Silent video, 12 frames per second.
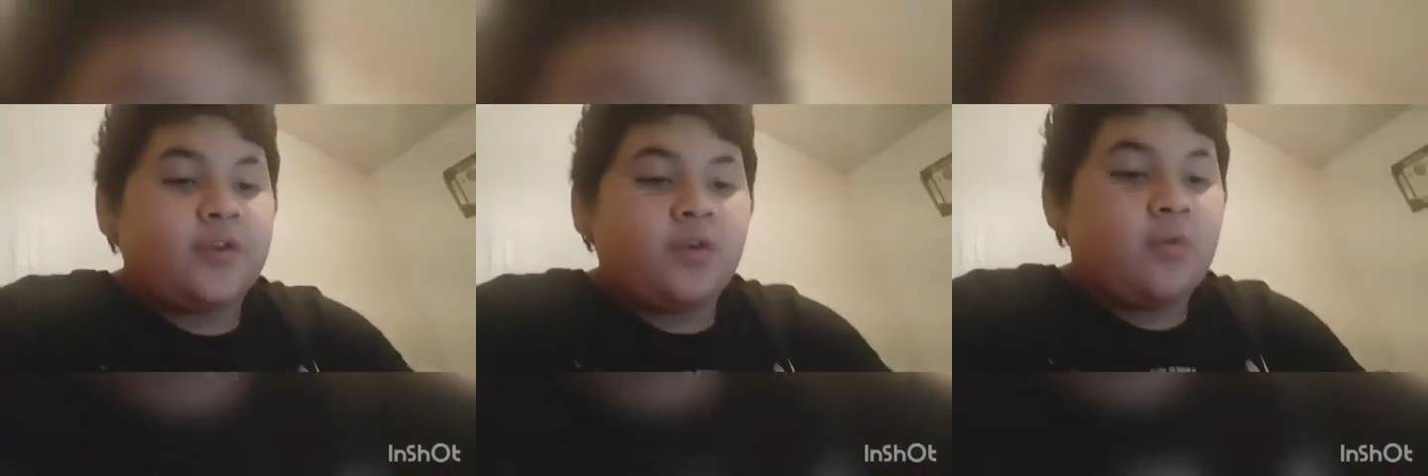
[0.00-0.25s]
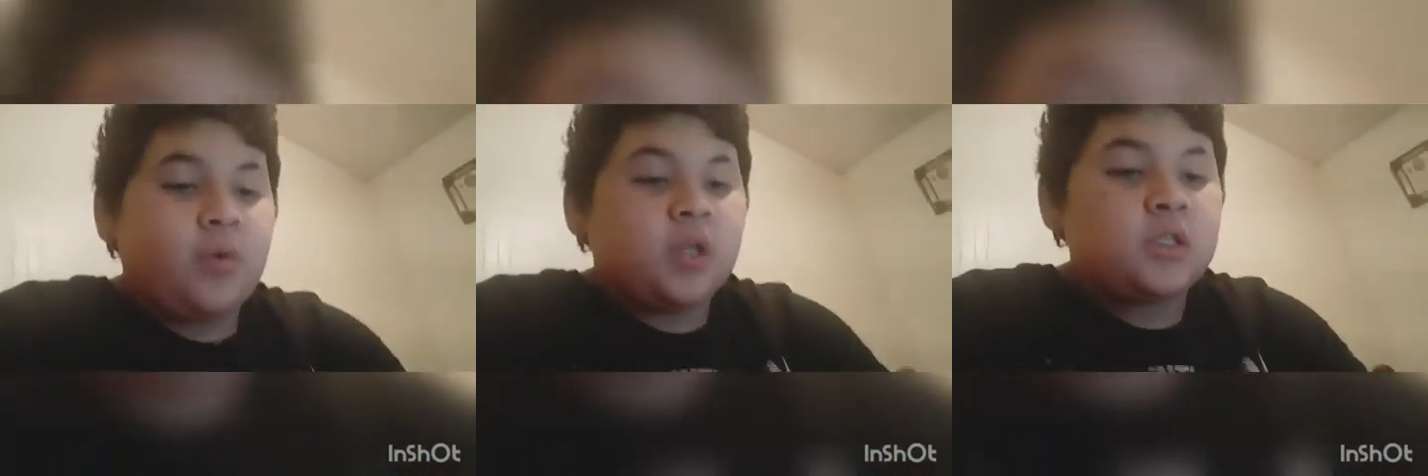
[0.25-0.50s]
you
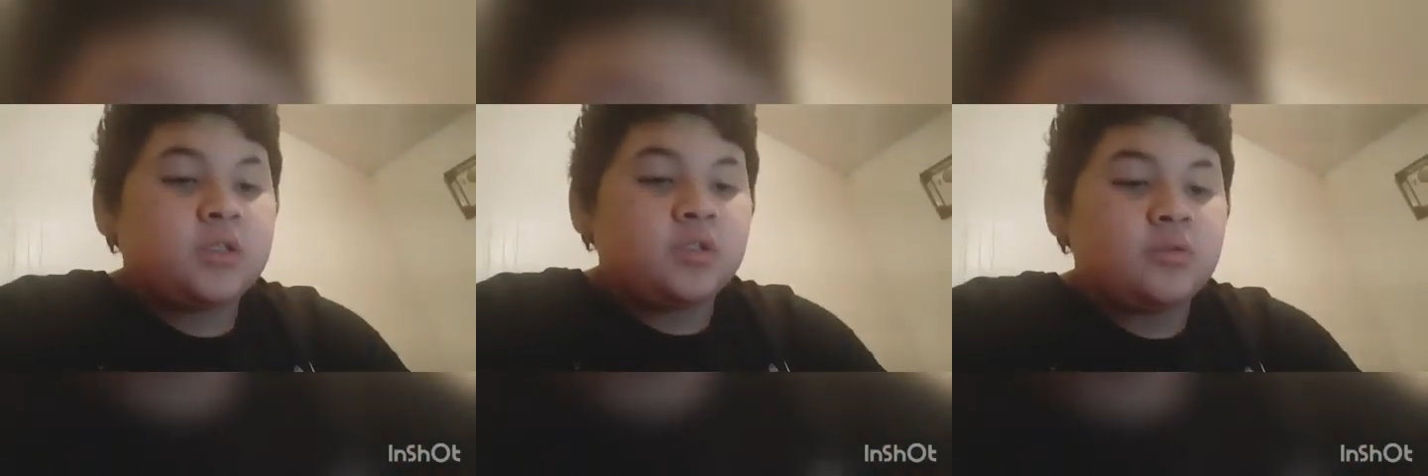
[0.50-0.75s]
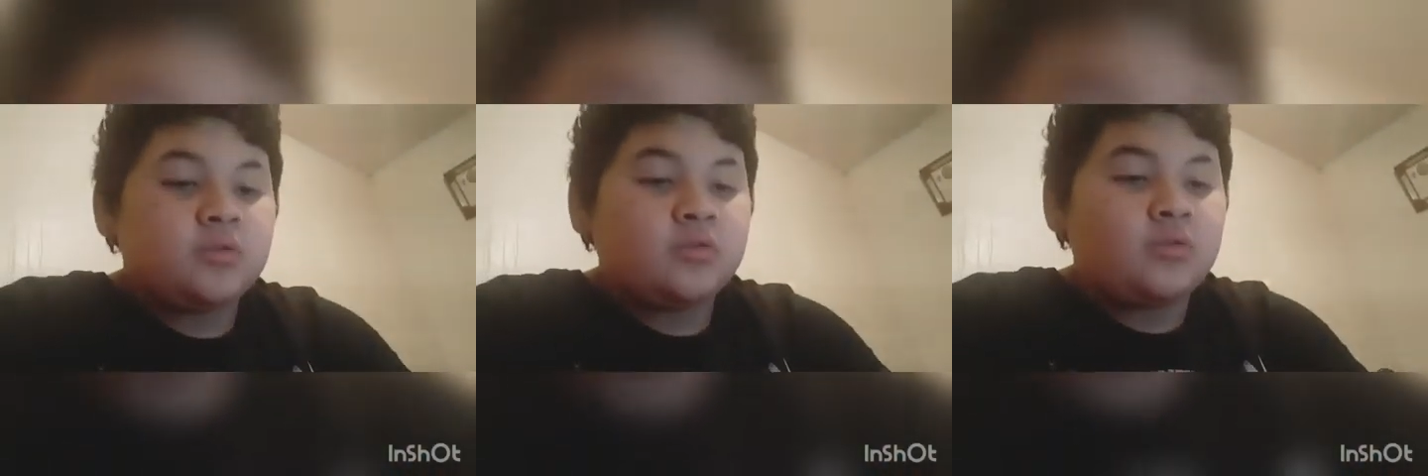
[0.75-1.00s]
don't want
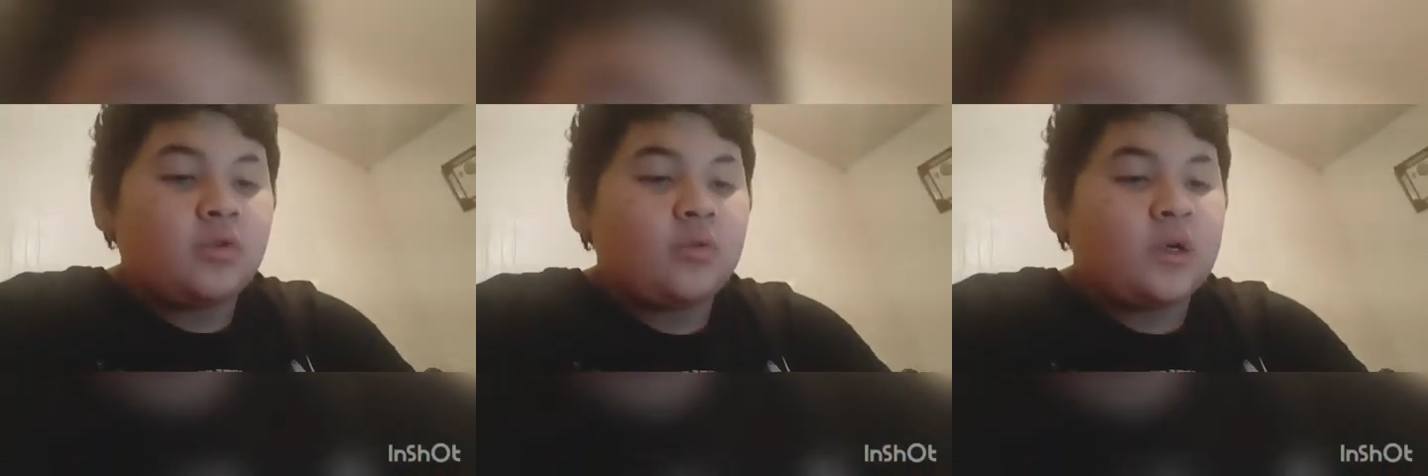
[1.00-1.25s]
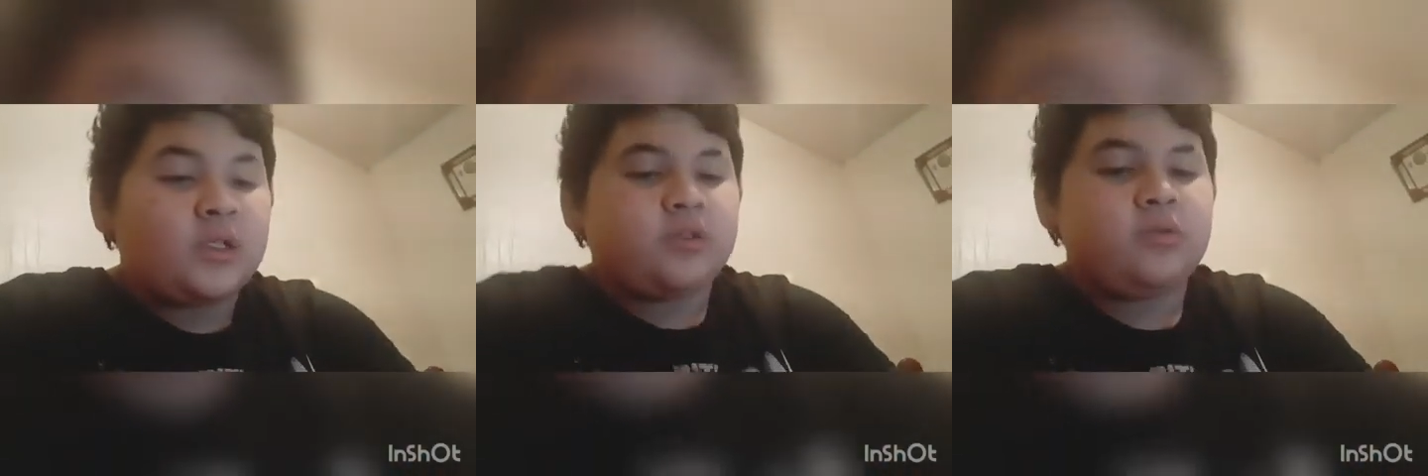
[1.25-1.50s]
to don't
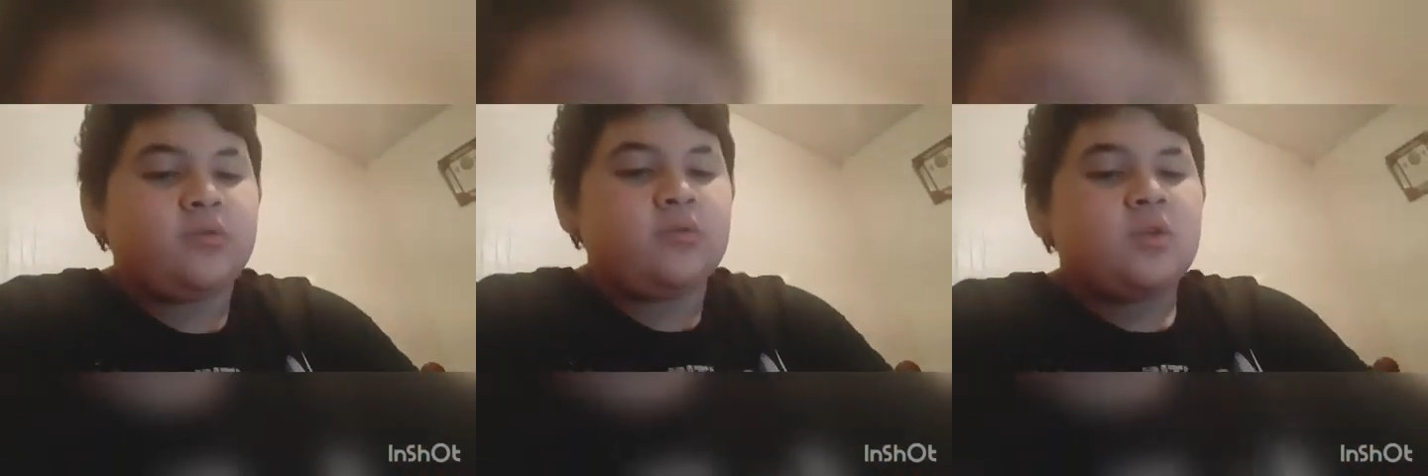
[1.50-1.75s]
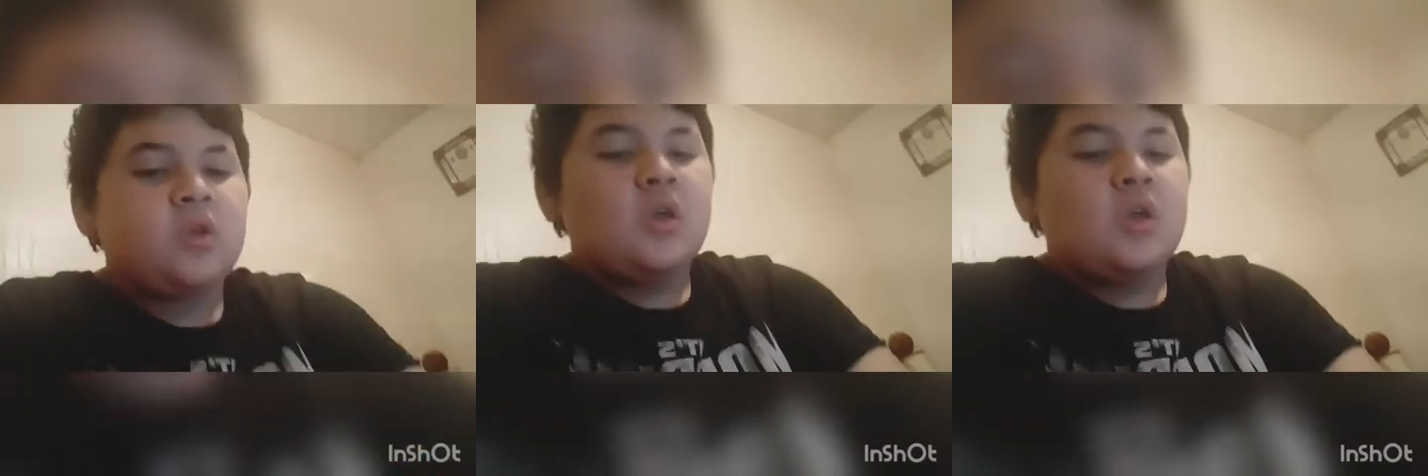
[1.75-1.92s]
want to